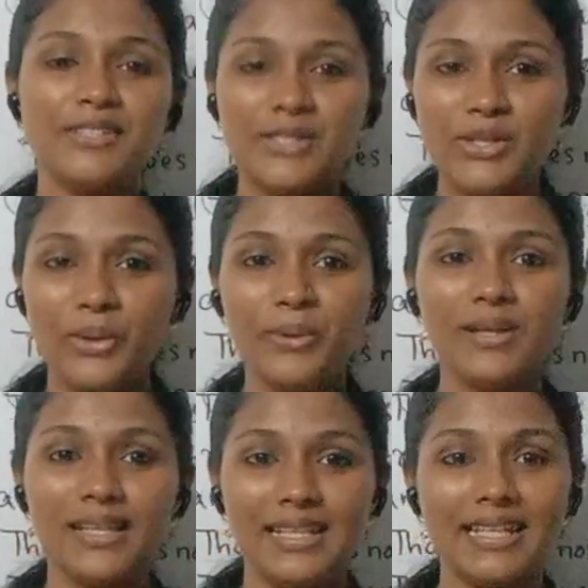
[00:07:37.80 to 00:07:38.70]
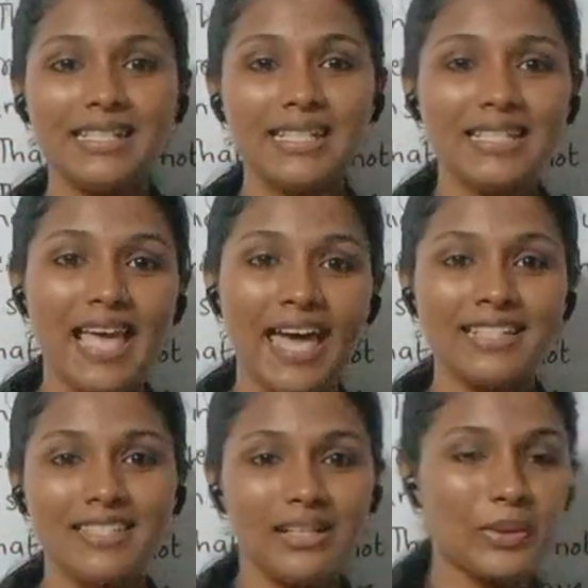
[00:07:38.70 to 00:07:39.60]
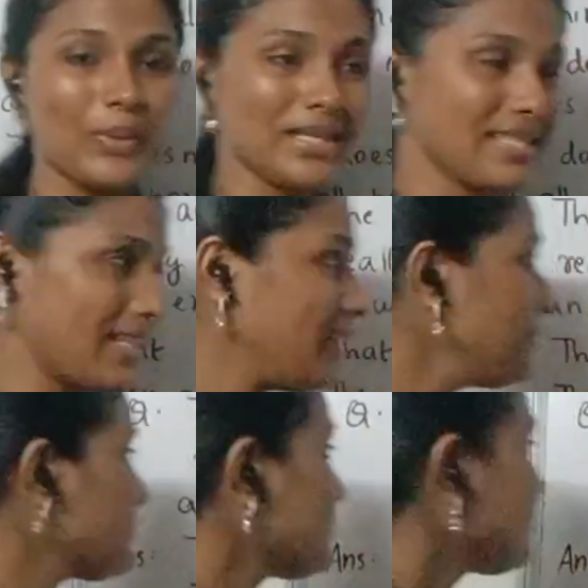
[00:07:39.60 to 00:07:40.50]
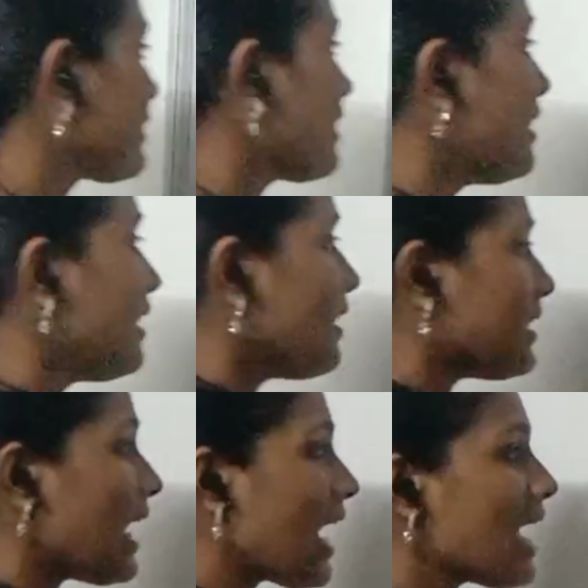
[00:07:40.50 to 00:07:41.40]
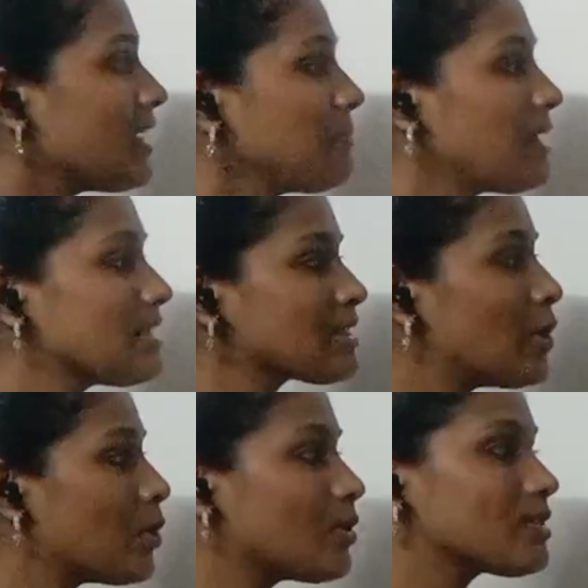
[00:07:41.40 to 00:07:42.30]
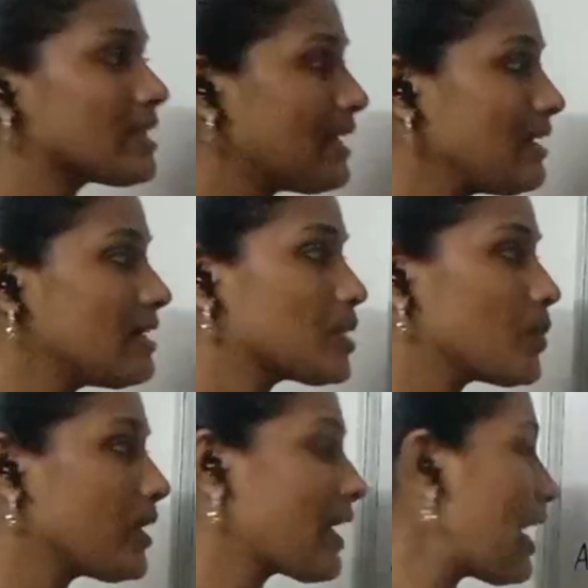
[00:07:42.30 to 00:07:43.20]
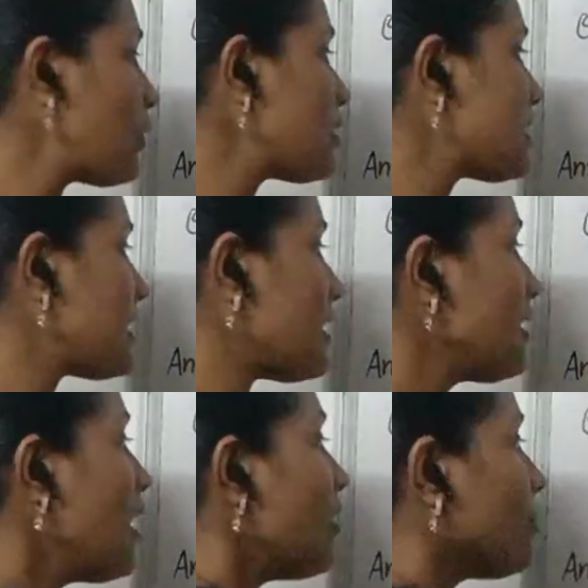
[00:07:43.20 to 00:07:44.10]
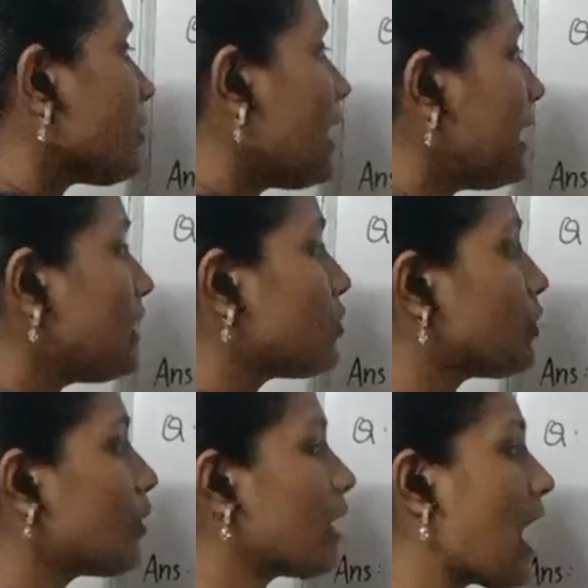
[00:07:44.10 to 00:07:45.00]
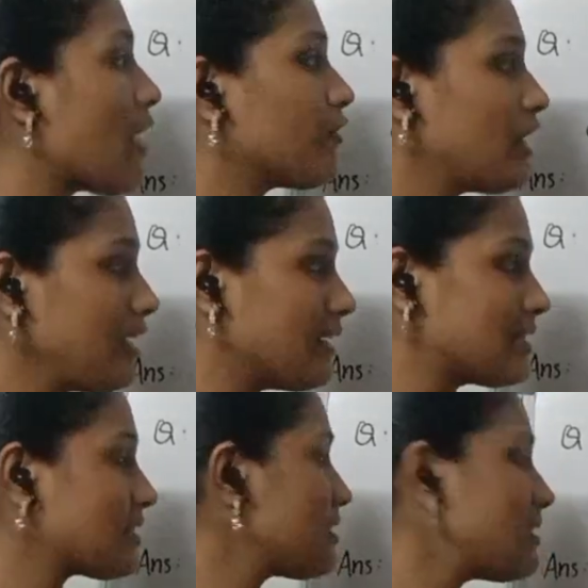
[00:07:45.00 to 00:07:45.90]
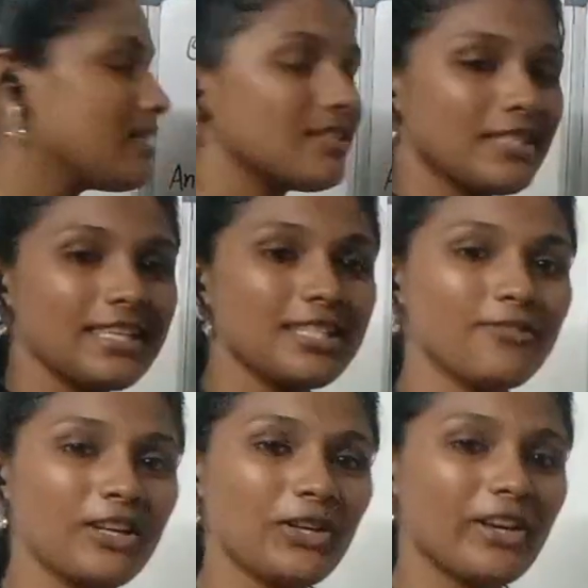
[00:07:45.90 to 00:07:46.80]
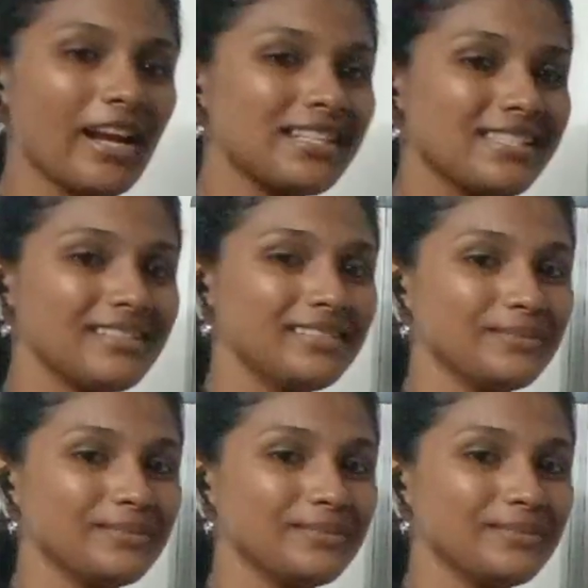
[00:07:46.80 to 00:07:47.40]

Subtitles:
So, let us answer a question. The animals whose ears we cannot see really do not have ears. Justify your answer.